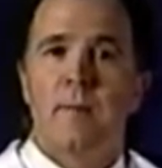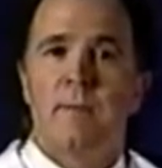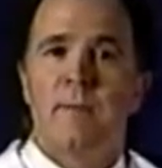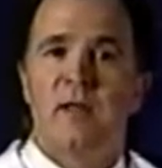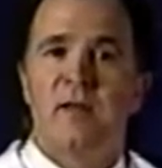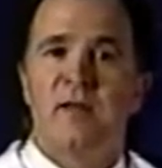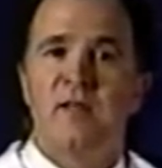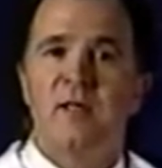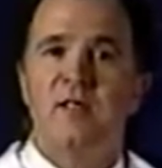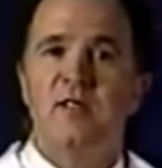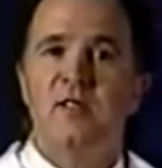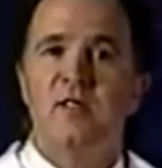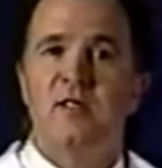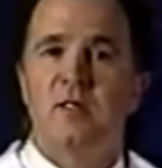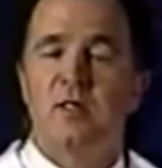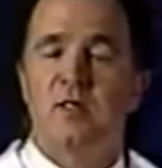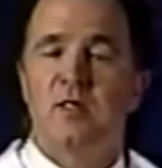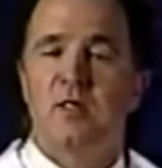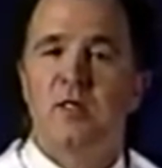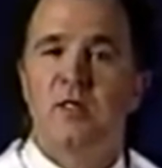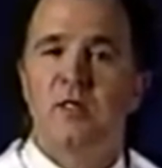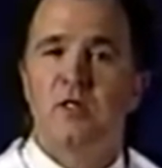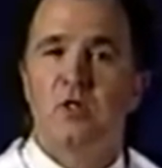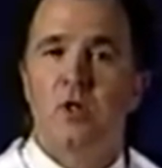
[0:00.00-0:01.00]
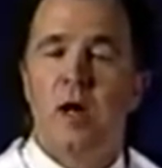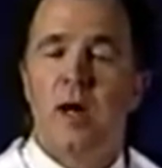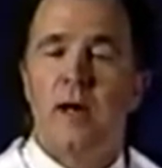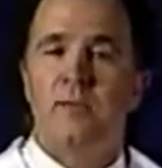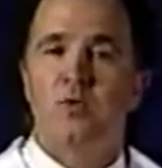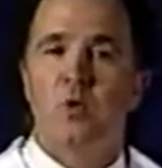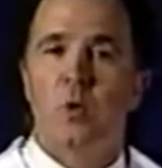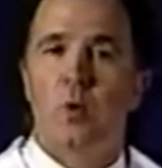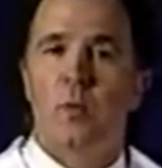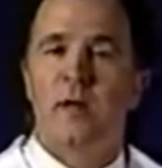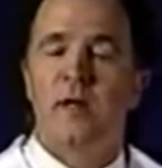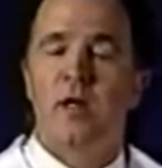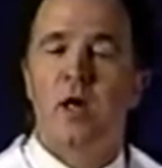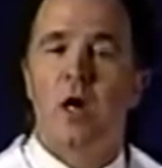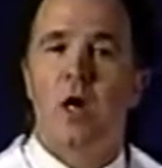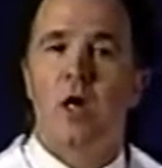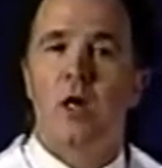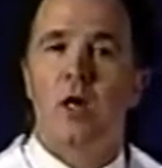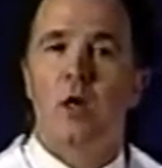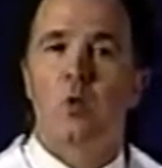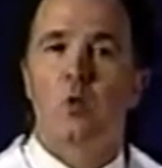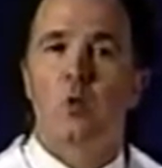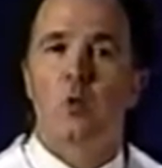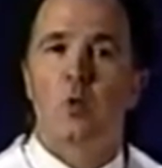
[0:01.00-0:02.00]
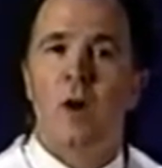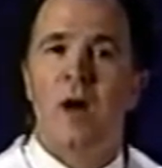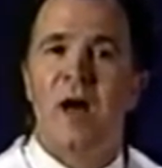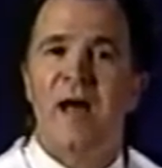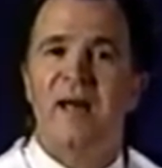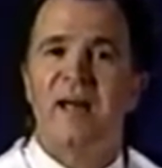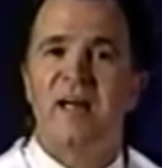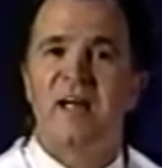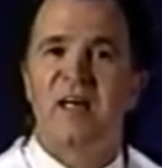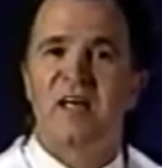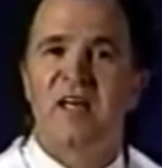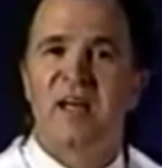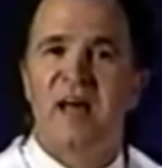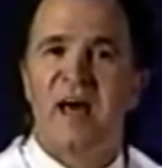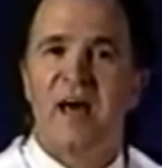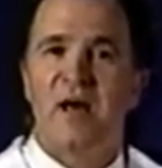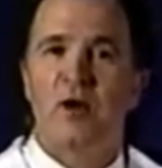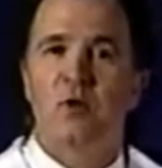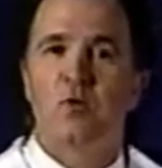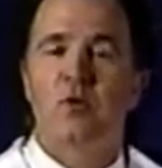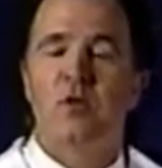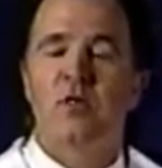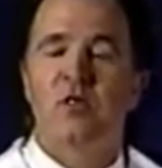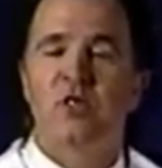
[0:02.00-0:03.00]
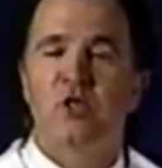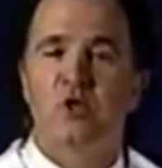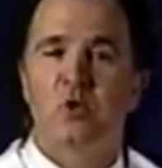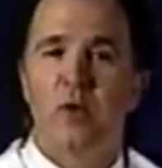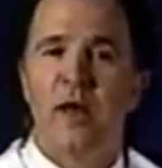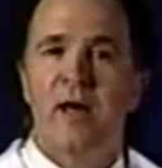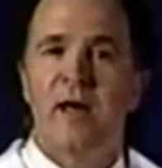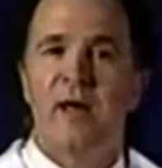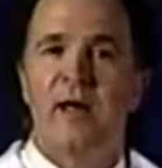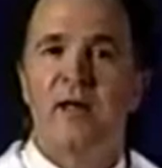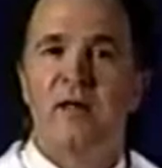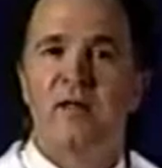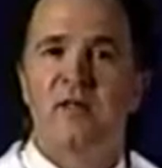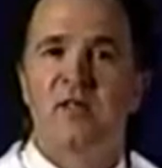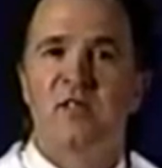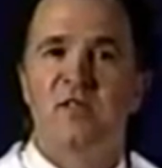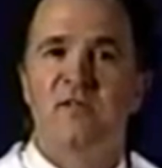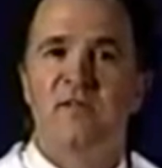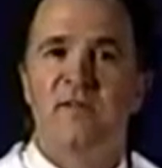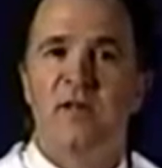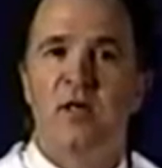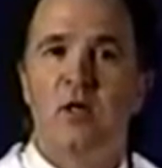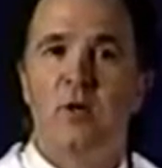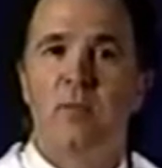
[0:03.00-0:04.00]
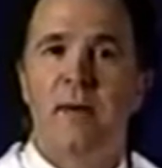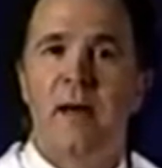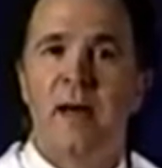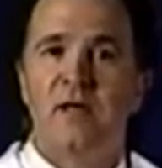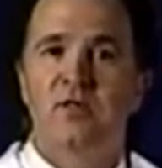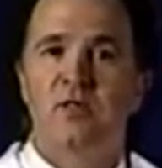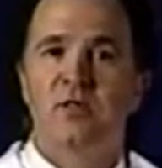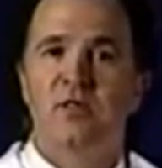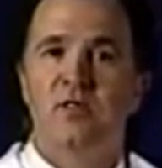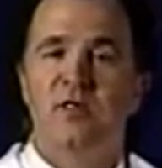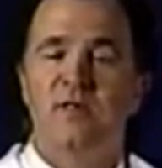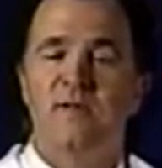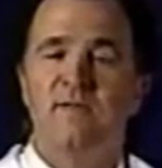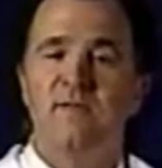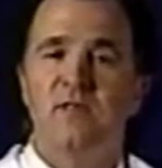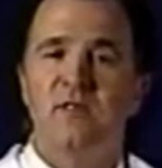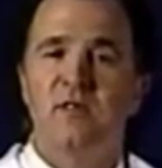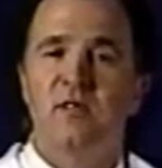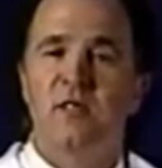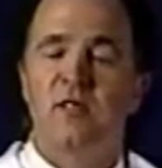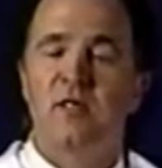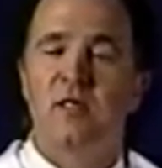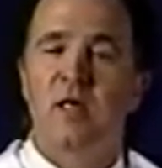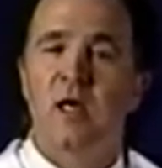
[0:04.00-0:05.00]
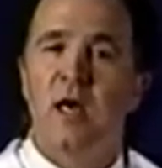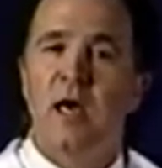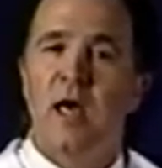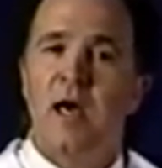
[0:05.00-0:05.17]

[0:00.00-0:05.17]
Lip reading: Now this describes what we call a right lateral strain of the sphenobasilar symphysis.